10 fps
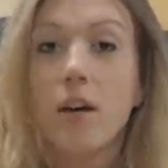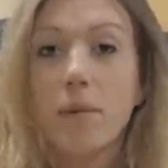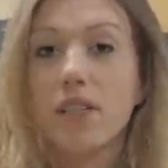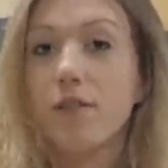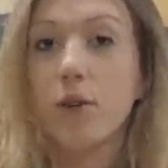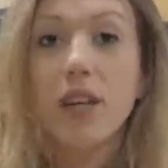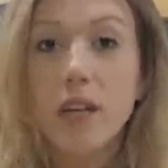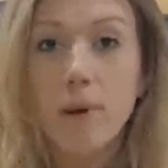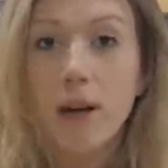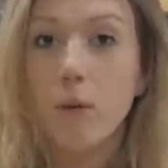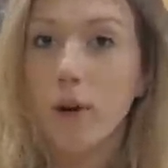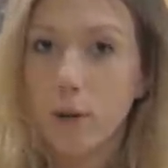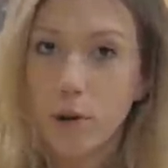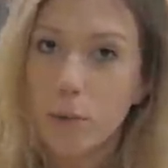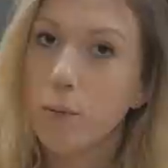Because if you think about it, where
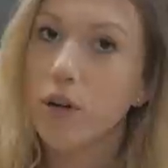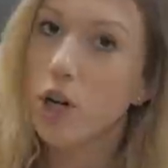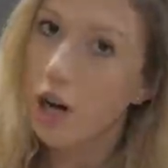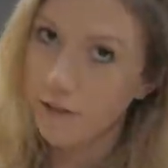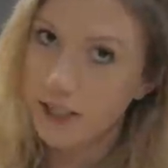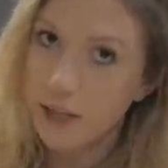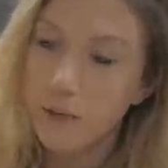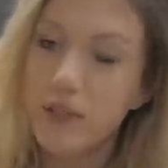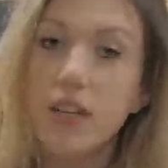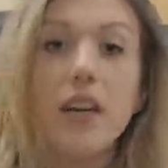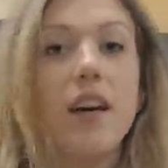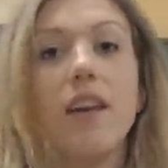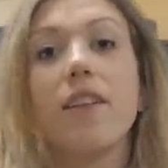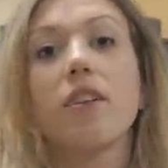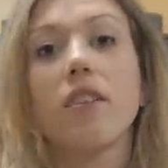do people put coffee tables?
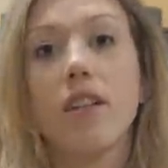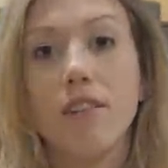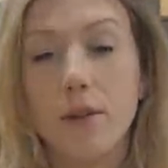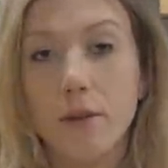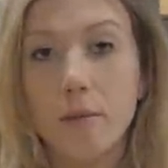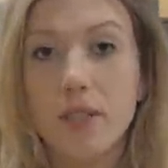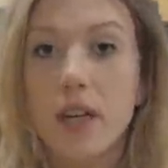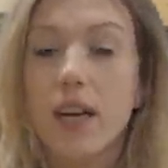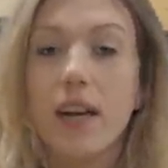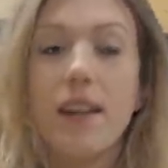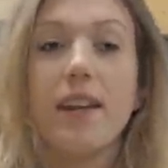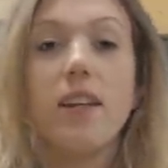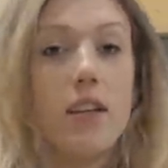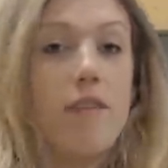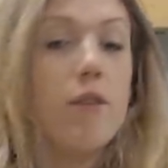In their living rooms. And
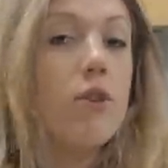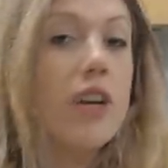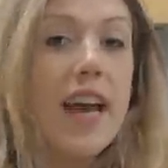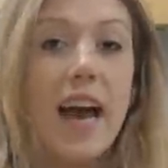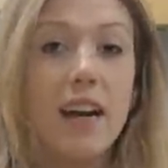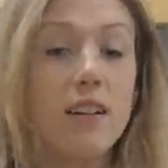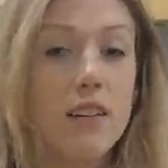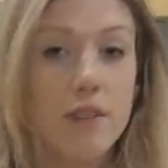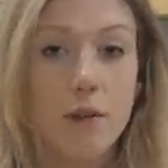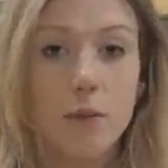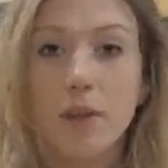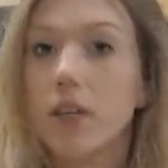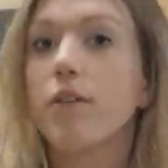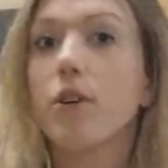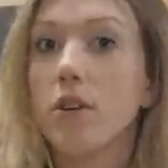then if you look at a living room,
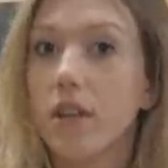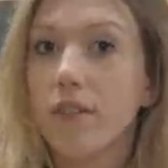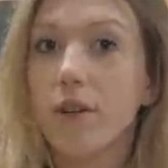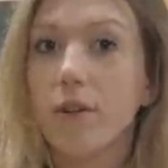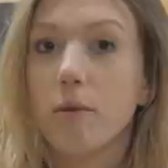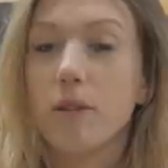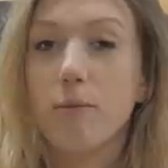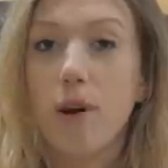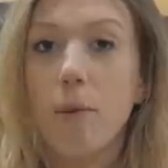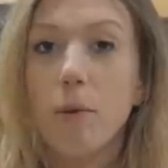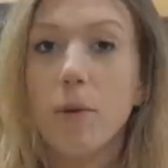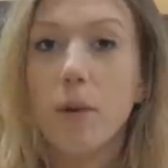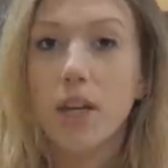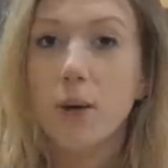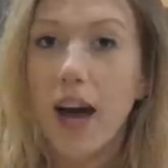think of your living room, it's probably
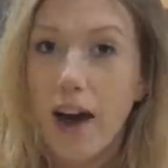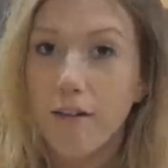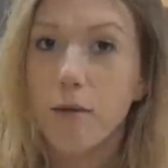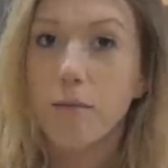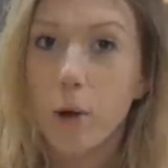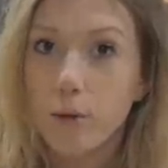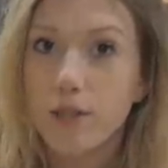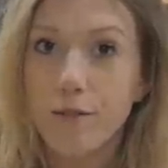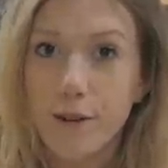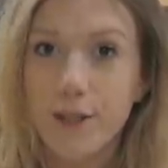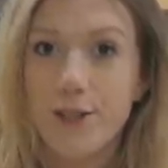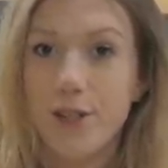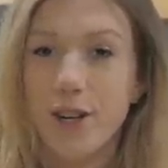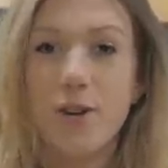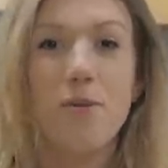where you have the most
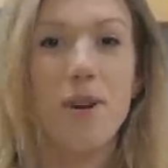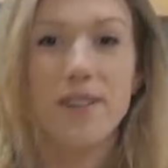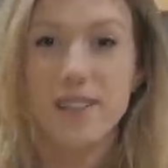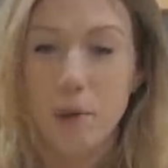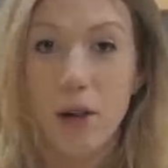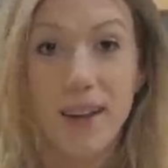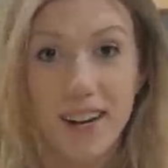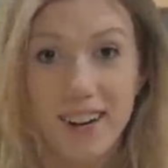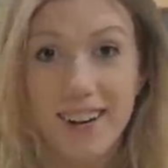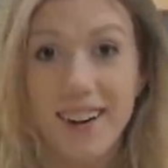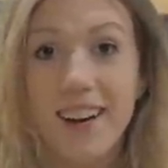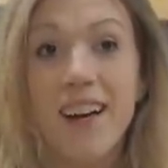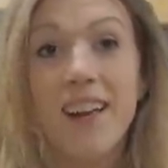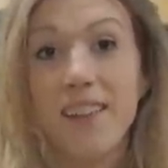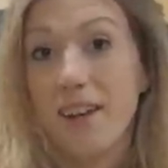furniture in one small area.
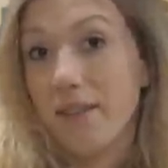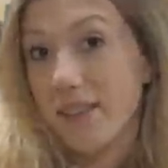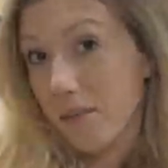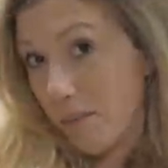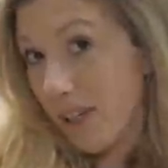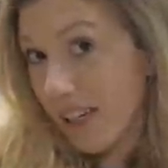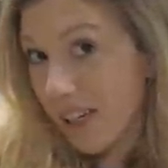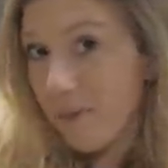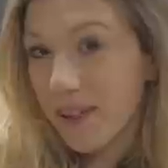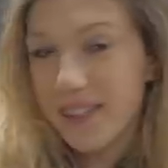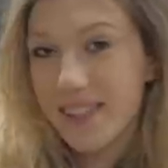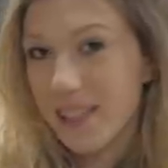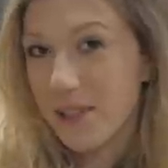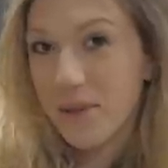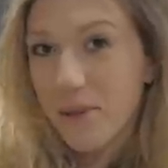That reason being because
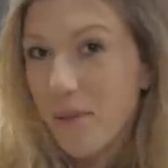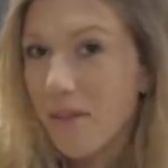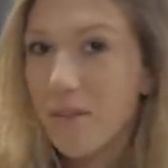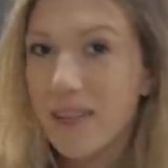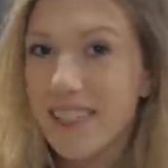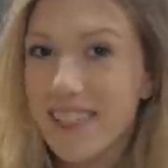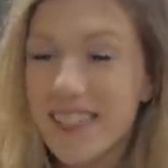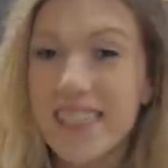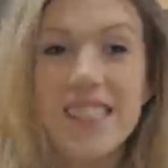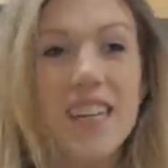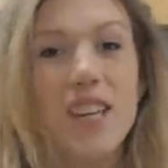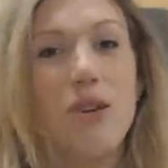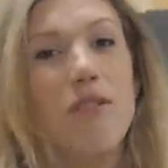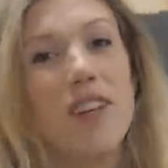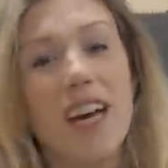that's the room everybody sees.
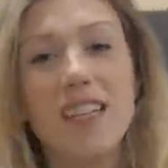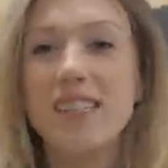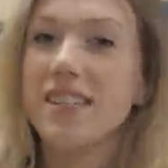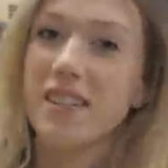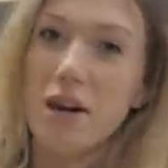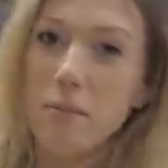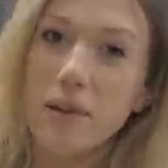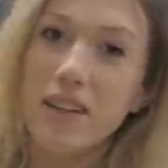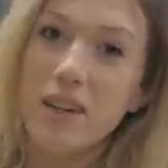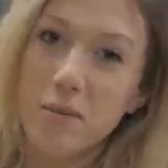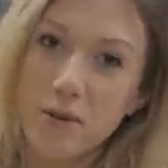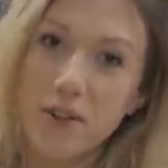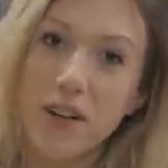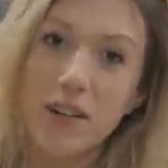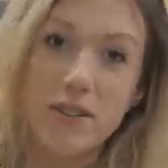You have guests and company come
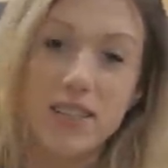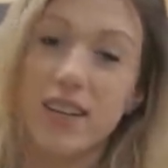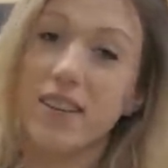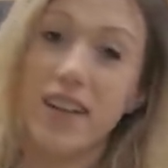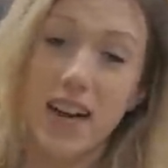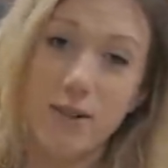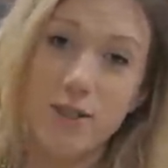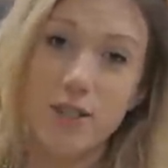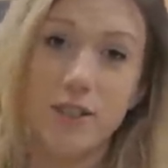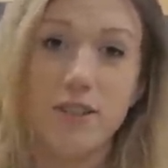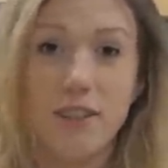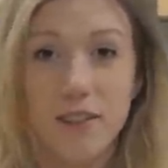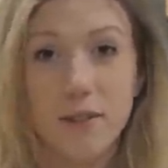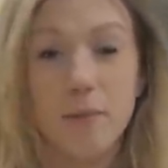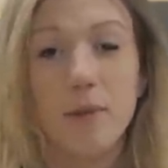over and you sit on the couch in your
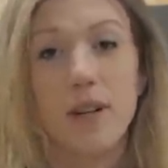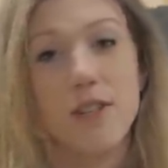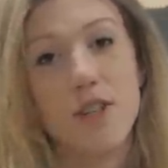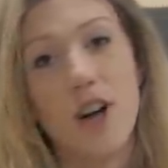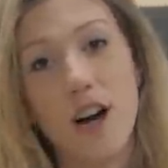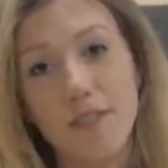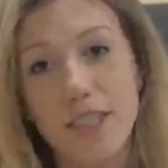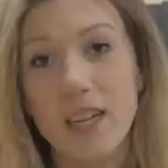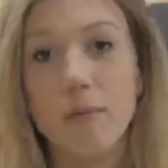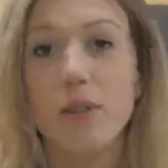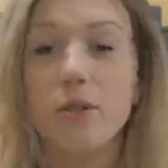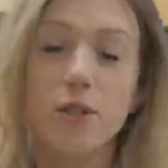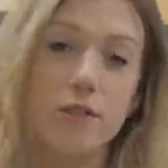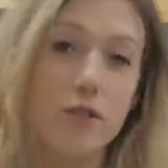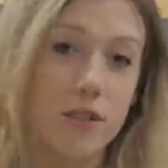living room around your coffee table. You
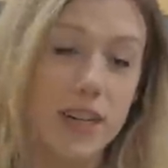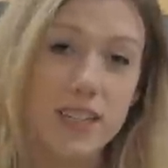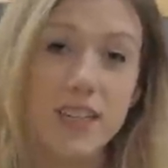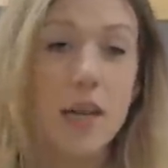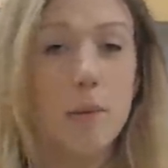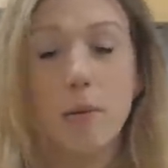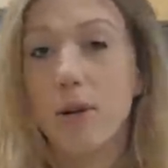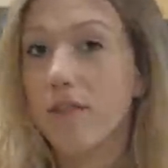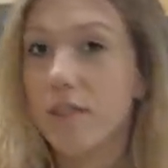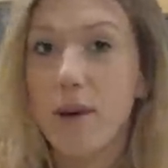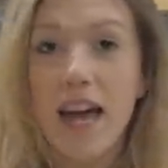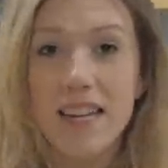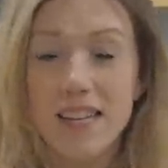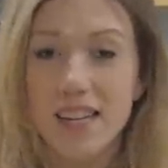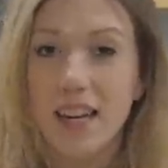serve drinks. Maybe you have some
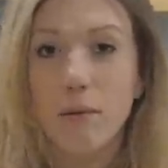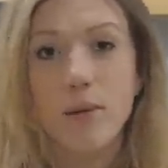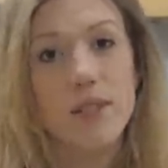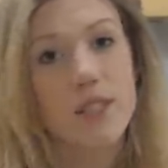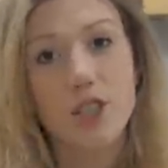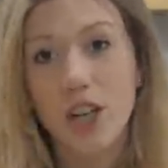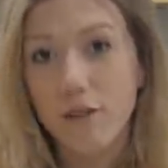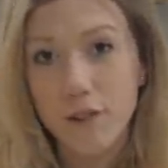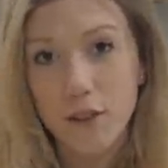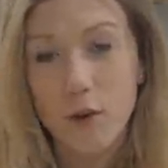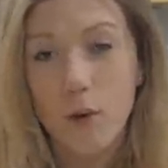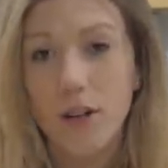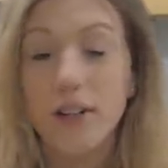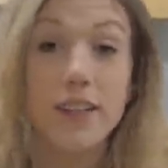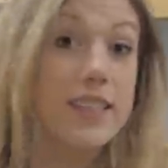end tables, a shelf in the
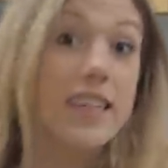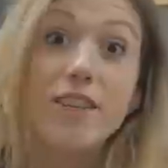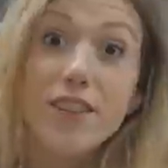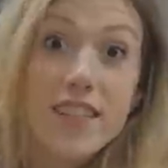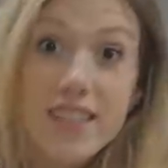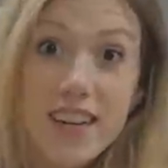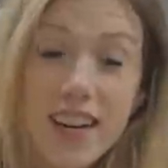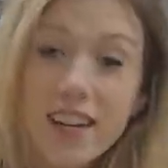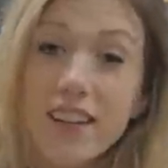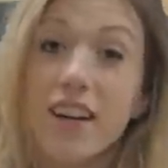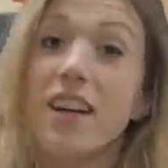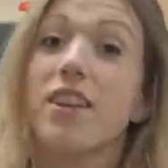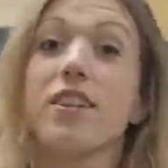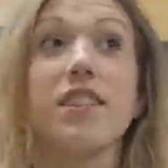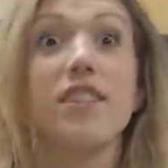corner, a TV stand.
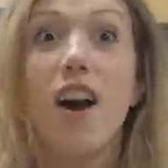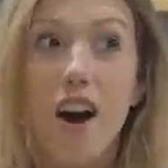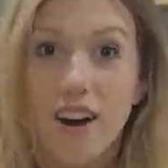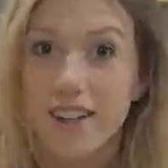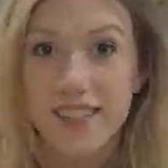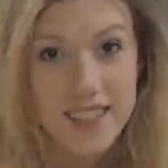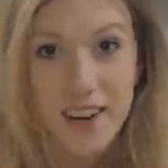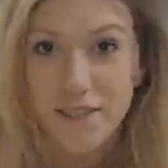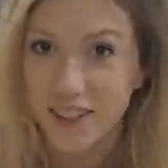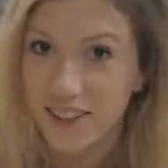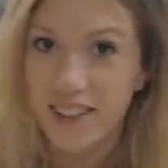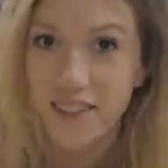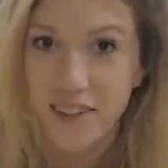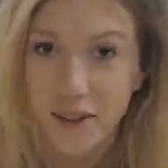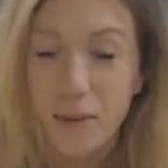There's a ton of stuff in your
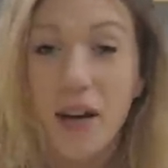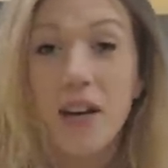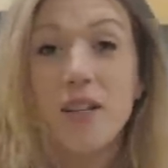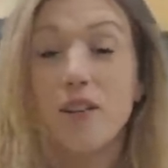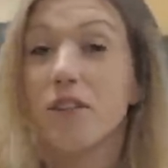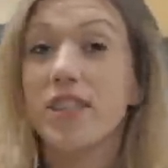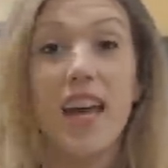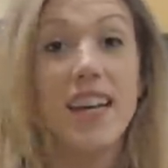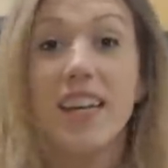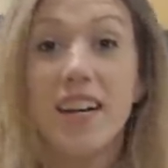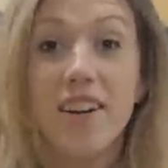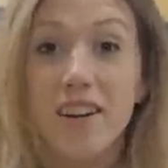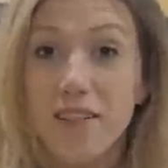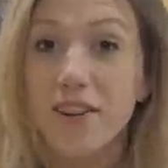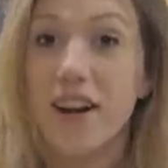living room. So if there's any
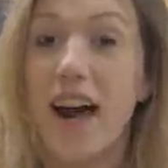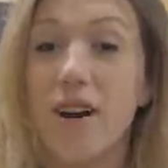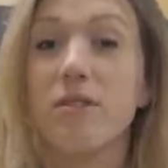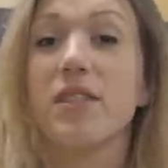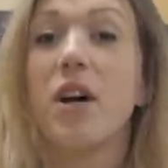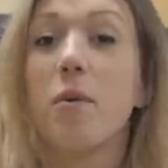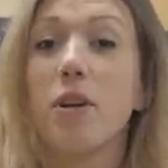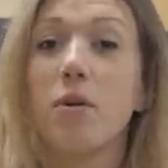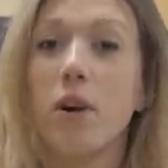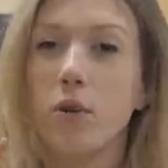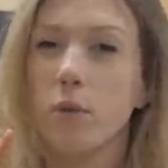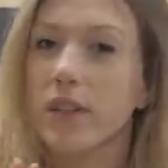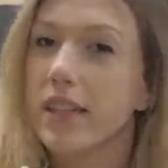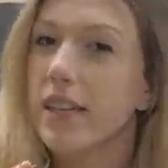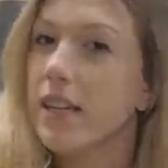area of your house where you want a
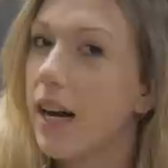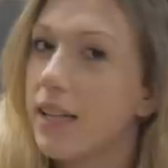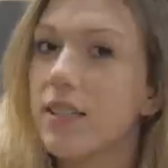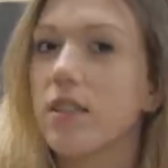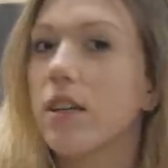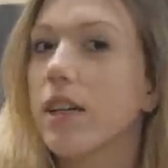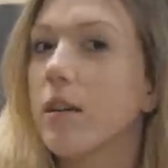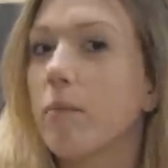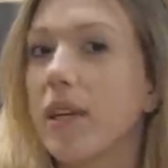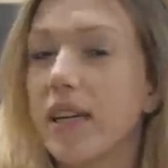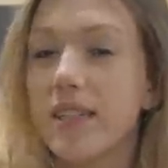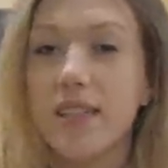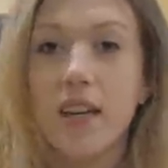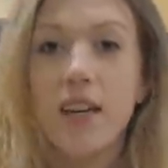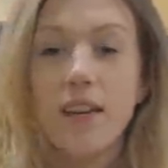really nice looking
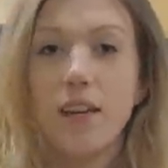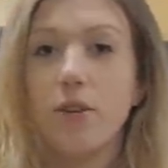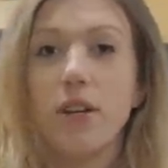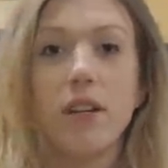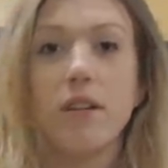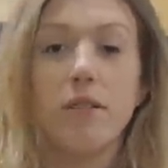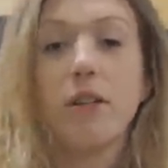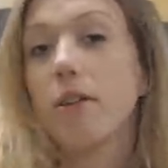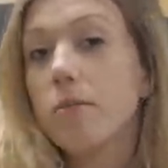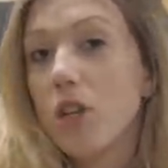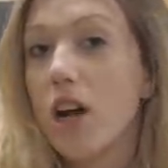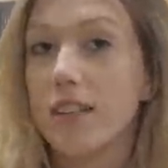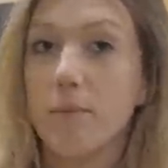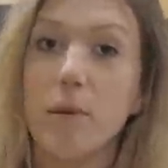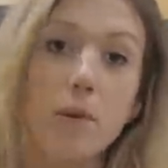piece that you can, you know,
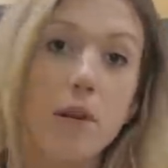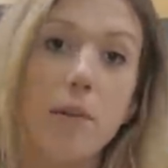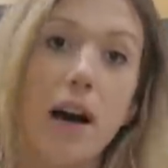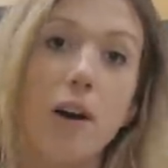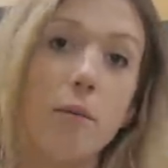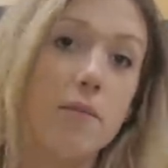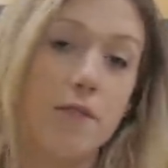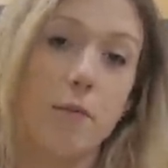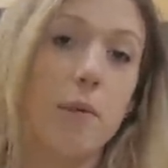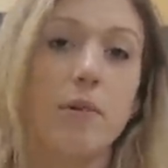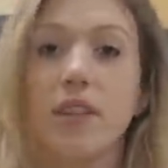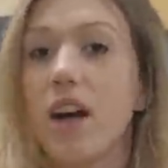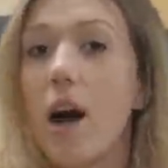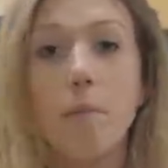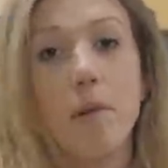talk to people about for people to
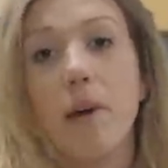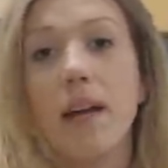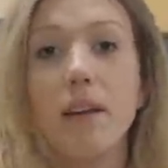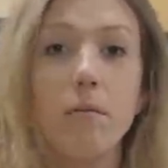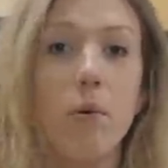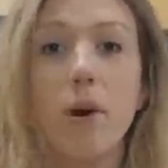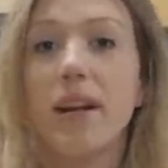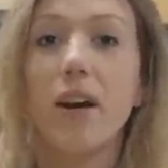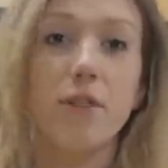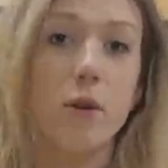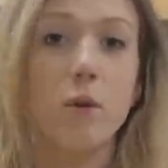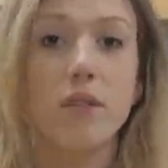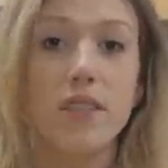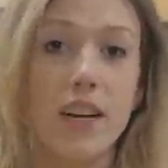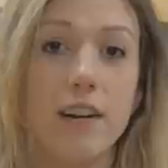compliment and point out the cool
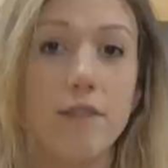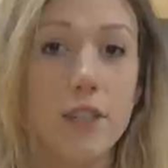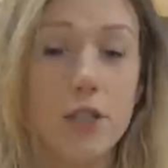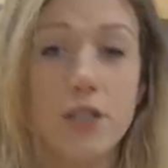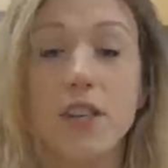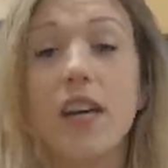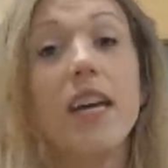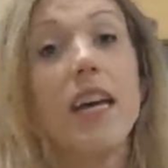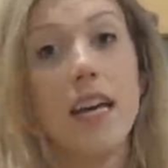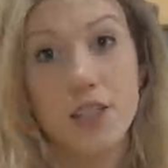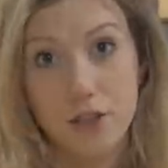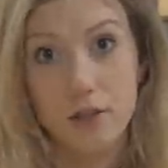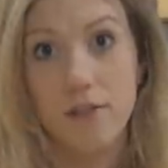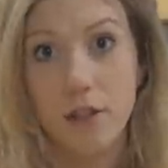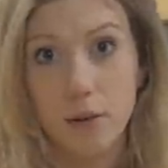design features, it's your
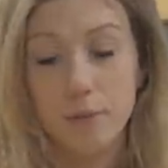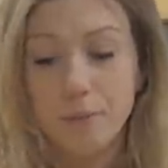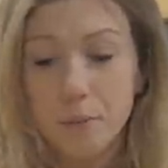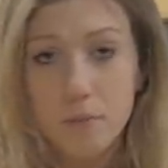living room.